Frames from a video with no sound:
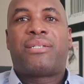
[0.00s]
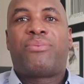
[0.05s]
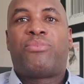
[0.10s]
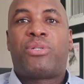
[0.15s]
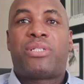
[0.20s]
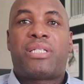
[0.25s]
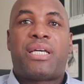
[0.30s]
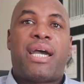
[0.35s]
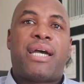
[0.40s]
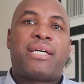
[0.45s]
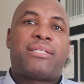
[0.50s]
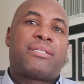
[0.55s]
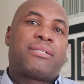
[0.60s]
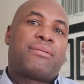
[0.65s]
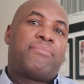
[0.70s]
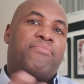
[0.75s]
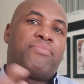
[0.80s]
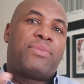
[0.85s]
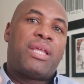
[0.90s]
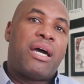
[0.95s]
It was
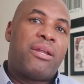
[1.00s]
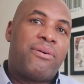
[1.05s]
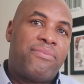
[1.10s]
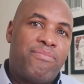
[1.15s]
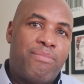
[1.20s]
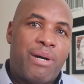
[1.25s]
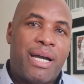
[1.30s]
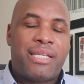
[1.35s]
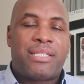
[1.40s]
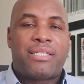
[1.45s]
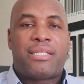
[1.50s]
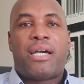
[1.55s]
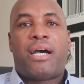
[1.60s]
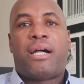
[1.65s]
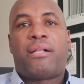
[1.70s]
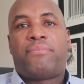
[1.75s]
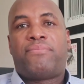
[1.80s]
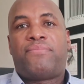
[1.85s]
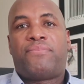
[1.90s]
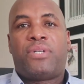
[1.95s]
asked not of
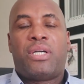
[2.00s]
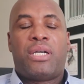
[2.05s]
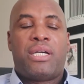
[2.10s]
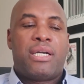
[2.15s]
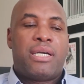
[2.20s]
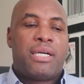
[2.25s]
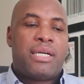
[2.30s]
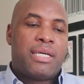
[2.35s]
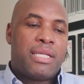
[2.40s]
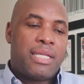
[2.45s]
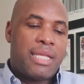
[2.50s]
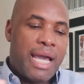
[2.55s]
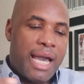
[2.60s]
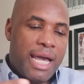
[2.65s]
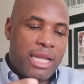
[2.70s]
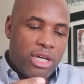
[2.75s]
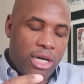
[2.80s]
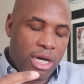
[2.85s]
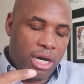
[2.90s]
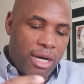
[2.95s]
myself,
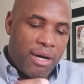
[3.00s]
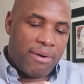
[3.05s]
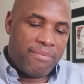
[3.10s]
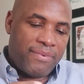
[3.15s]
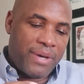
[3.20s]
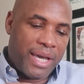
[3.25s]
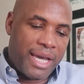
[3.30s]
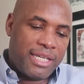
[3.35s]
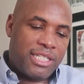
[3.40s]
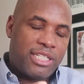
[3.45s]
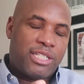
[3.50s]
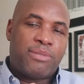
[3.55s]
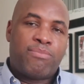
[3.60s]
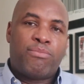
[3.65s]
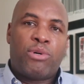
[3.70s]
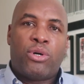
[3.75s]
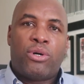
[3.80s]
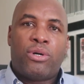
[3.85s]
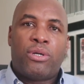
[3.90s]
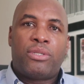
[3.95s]
not of a
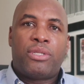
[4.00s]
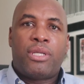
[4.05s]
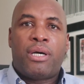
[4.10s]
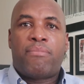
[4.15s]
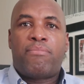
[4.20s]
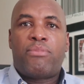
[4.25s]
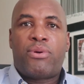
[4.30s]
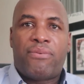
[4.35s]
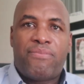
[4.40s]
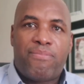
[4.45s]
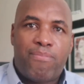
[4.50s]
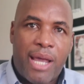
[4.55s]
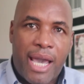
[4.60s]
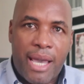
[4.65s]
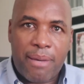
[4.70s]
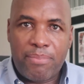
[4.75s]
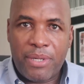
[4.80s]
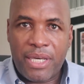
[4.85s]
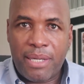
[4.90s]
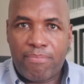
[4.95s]
small number of
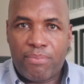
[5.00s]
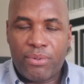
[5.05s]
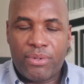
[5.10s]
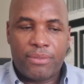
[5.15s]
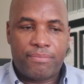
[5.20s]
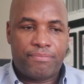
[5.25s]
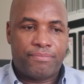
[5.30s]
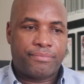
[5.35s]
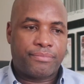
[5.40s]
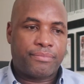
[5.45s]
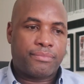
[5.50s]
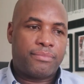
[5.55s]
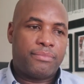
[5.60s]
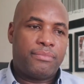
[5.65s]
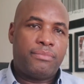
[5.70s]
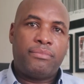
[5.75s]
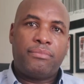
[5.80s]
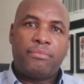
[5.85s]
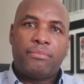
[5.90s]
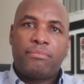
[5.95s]
black people,
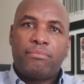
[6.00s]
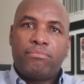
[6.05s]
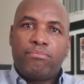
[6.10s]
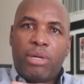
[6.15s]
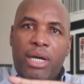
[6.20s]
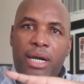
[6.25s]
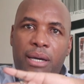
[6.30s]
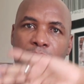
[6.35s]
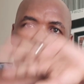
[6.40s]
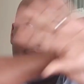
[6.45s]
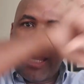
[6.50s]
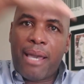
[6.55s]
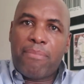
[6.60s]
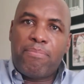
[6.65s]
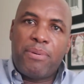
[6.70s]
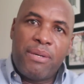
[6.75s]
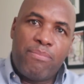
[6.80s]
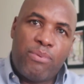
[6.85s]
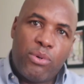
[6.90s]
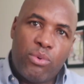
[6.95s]
but
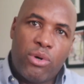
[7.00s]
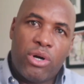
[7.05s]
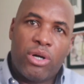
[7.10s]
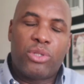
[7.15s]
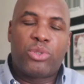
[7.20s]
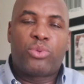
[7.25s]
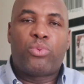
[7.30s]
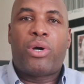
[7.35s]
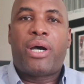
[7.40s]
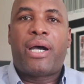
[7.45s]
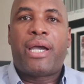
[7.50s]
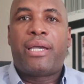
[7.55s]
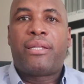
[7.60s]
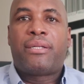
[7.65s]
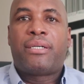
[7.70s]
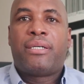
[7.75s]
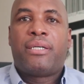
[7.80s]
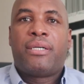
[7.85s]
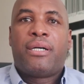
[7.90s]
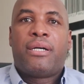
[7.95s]
black people worldwide.